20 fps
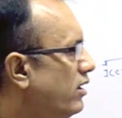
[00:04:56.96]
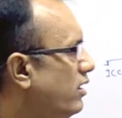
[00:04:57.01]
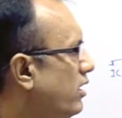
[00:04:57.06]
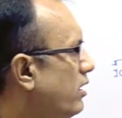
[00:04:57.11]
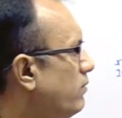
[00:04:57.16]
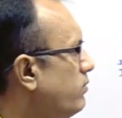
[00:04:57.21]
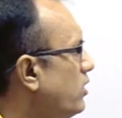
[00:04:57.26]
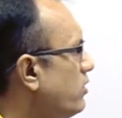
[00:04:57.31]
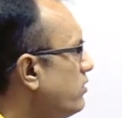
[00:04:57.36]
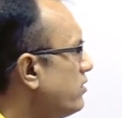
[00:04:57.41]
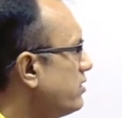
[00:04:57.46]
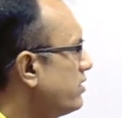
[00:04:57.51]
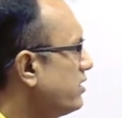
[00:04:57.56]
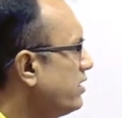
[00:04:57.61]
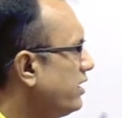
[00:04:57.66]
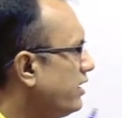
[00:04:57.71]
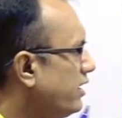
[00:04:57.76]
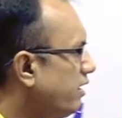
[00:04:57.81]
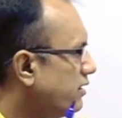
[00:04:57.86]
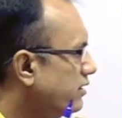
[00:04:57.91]
about
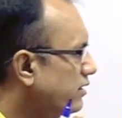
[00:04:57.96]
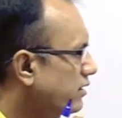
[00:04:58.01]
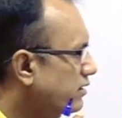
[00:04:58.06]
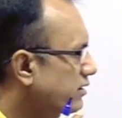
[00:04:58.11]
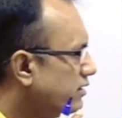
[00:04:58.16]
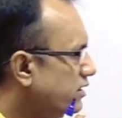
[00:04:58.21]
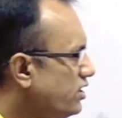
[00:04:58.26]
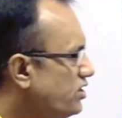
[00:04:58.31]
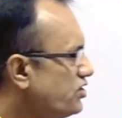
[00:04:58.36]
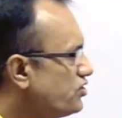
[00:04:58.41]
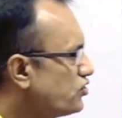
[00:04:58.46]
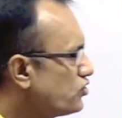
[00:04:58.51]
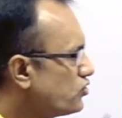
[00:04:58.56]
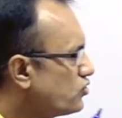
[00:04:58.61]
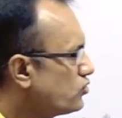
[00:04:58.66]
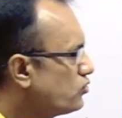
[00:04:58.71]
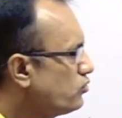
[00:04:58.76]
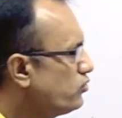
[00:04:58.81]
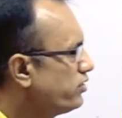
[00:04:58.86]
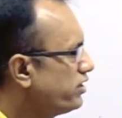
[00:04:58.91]
uh, these
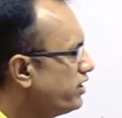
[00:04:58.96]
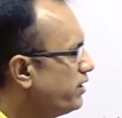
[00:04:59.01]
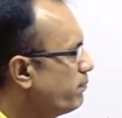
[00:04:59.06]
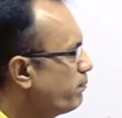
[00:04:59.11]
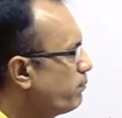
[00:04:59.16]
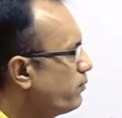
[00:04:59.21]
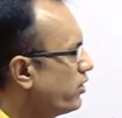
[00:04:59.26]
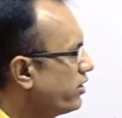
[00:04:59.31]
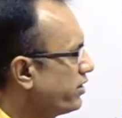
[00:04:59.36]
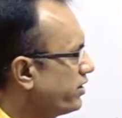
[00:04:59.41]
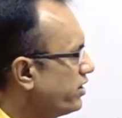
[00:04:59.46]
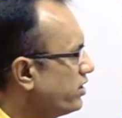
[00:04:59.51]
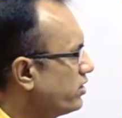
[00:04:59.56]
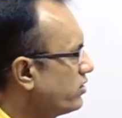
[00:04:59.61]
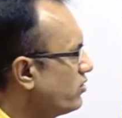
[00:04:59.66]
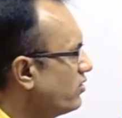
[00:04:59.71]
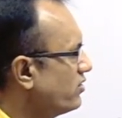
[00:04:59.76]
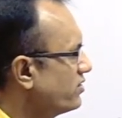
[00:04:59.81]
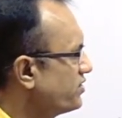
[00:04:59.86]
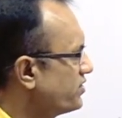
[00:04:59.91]
two important
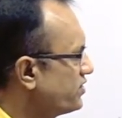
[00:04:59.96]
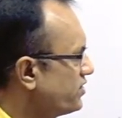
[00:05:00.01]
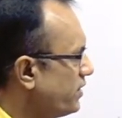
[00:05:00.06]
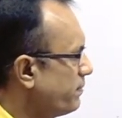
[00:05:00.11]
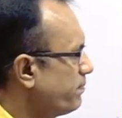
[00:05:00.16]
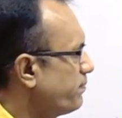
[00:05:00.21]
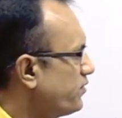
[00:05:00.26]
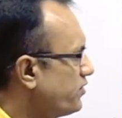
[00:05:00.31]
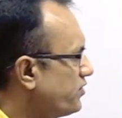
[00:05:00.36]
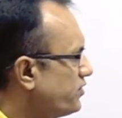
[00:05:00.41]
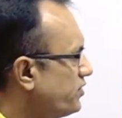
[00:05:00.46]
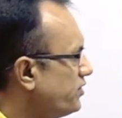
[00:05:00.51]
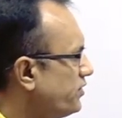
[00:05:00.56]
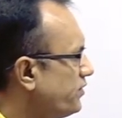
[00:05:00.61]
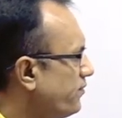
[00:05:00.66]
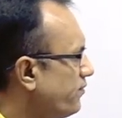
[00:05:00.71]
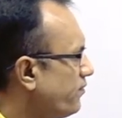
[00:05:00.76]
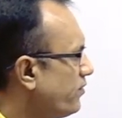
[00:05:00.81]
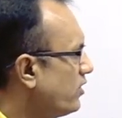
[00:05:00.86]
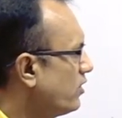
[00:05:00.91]
concepts.
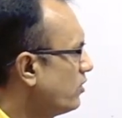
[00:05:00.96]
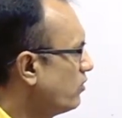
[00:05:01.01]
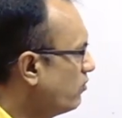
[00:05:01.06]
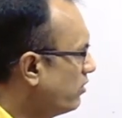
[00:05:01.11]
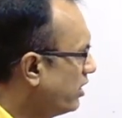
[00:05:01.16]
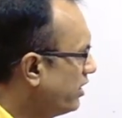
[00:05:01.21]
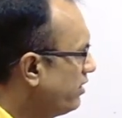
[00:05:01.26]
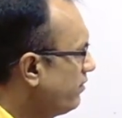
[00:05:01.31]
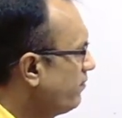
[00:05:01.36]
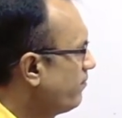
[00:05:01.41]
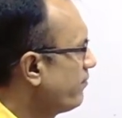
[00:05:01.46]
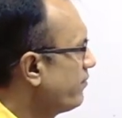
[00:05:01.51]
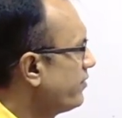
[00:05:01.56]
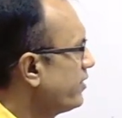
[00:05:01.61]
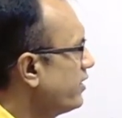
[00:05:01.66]
One,